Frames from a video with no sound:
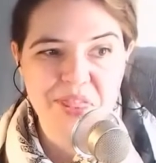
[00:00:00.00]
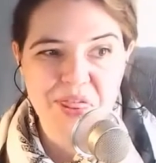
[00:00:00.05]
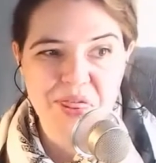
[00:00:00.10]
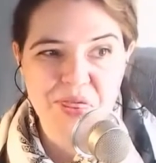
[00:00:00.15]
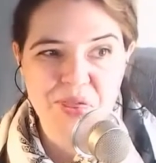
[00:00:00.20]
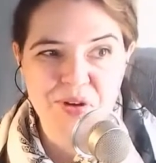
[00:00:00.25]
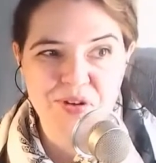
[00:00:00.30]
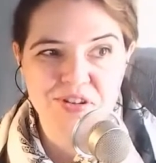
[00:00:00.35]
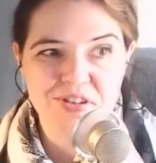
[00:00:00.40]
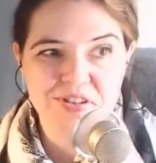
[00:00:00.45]

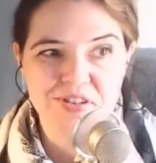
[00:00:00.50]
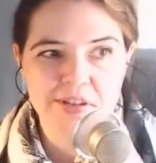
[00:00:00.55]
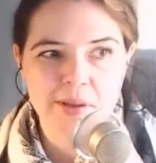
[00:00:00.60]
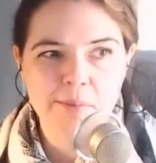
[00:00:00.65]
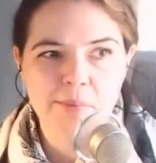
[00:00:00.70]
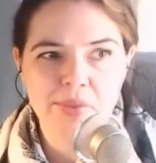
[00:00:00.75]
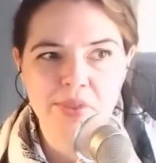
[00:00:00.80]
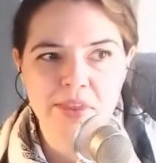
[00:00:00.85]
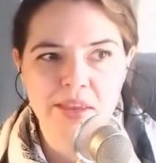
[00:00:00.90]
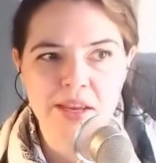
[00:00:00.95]
There's
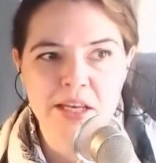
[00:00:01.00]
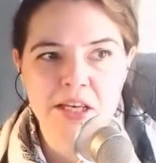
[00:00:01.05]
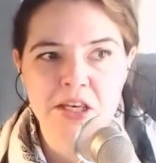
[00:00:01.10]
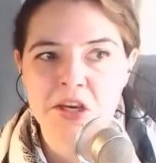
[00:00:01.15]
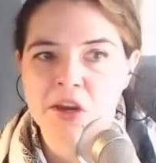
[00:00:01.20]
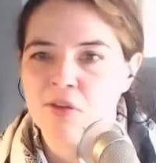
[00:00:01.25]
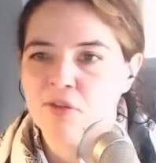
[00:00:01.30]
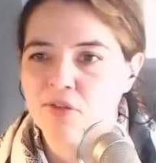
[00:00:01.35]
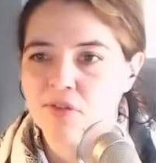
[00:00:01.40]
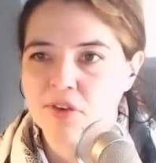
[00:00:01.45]
something
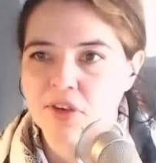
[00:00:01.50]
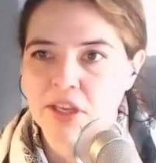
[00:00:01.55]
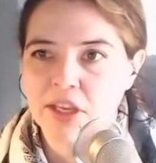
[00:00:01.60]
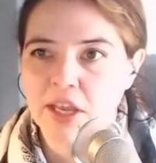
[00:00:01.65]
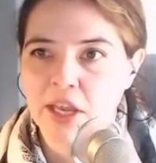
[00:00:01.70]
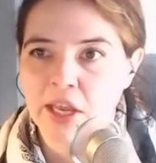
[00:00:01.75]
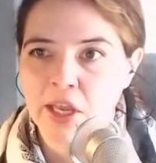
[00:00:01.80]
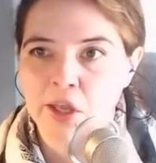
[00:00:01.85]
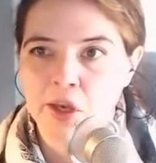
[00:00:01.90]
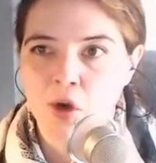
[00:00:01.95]
nifty
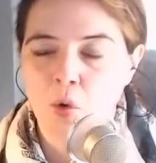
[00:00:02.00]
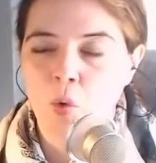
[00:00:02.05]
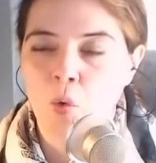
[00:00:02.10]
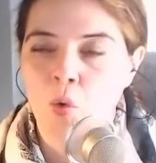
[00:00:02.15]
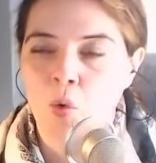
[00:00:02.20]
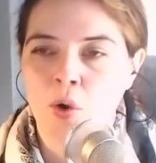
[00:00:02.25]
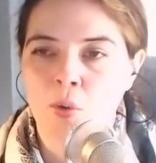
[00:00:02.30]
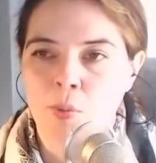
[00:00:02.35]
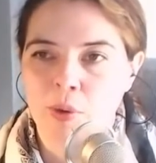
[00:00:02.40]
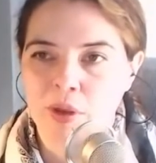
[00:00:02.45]
in
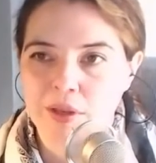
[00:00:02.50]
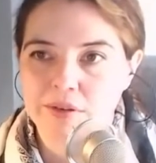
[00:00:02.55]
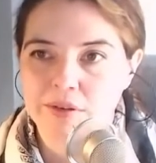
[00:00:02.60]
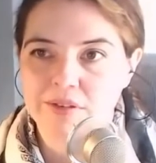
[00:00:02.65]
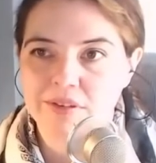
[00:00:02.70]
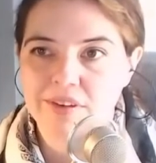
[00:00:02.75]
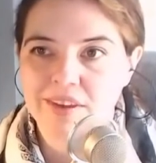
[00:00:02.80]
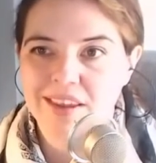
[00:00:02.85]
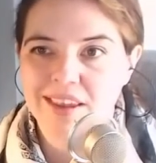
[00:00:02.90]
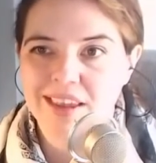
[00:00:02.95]
orbit.